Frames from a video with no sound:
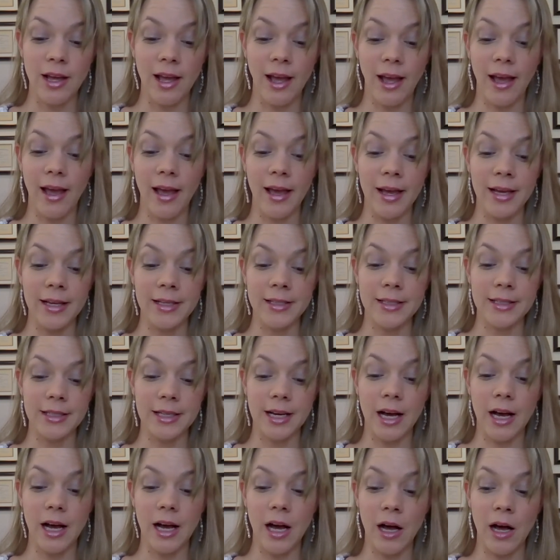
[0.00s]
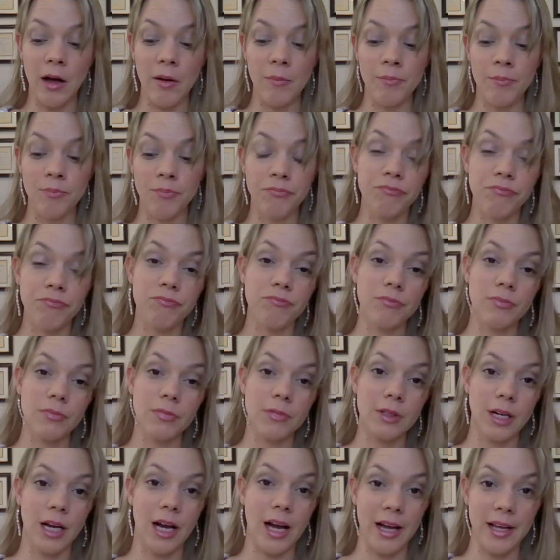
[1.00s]
and
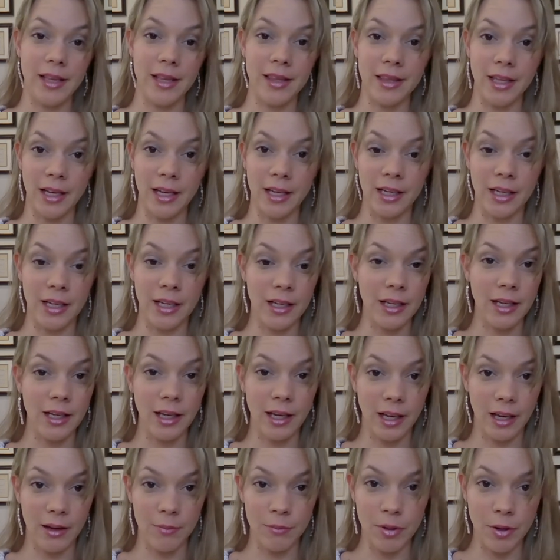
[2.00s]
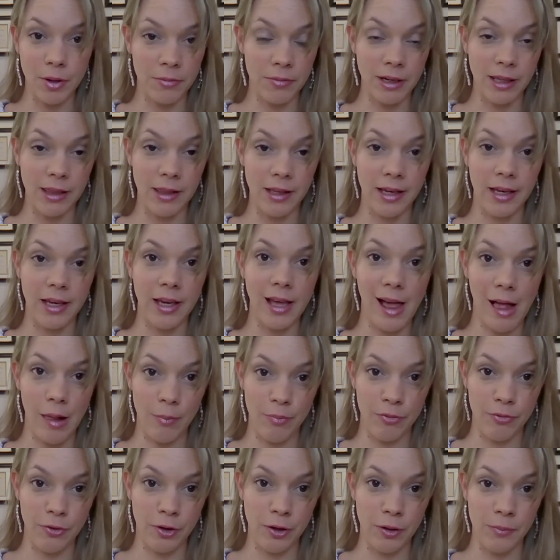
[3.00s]
I think can be really
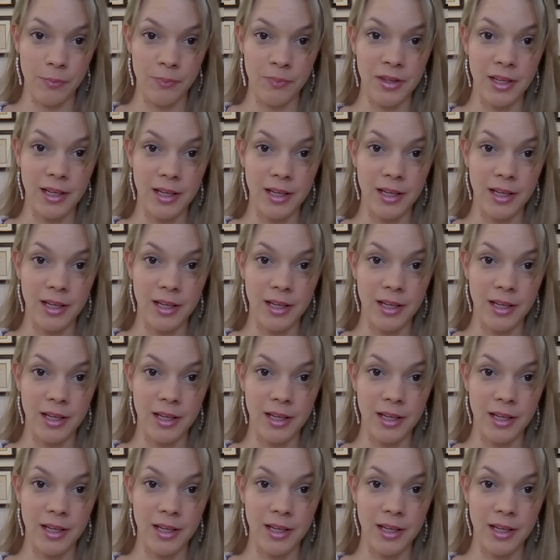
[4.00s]
helpful.